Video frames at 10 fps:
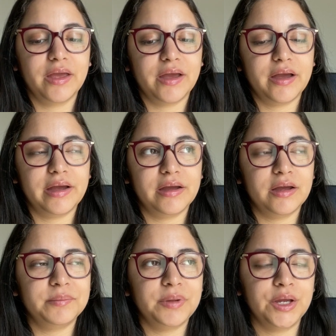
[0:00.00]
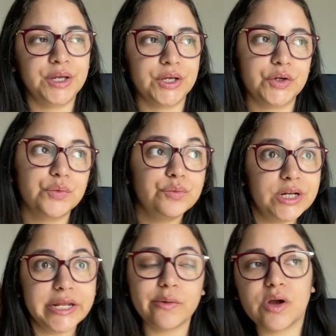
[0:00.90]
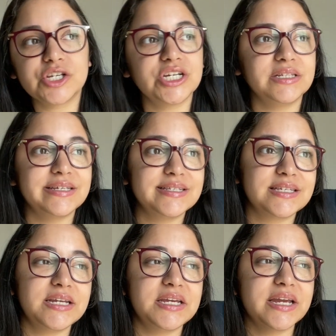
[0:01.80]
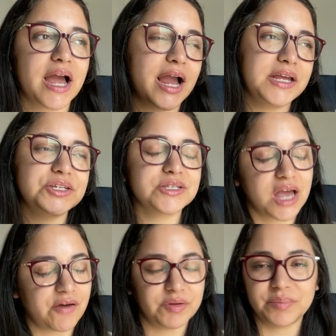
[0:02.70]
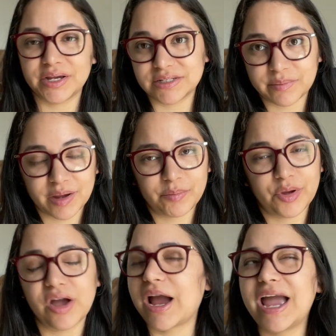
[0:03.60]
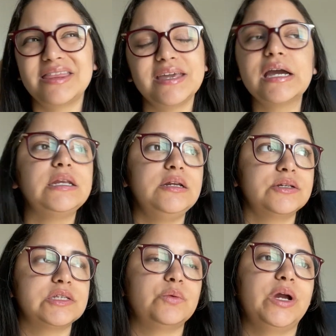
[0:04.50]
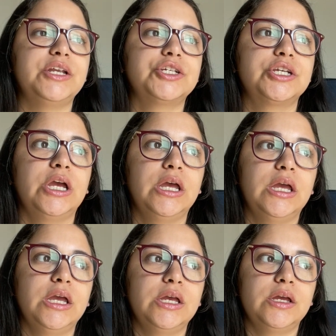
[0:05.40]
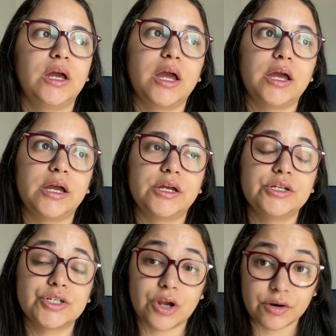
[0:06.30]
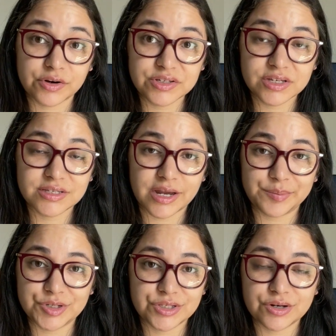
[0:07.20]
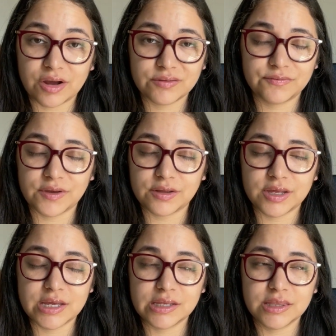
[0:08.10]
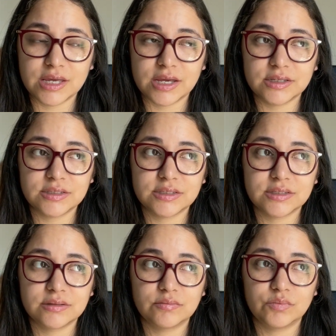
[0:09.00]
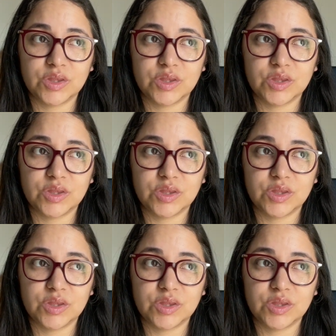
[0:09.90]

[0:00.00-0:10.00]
Reading, watching, listening. I just haven't picked up my book. I think I need to switch genres because I'm just not feeling this.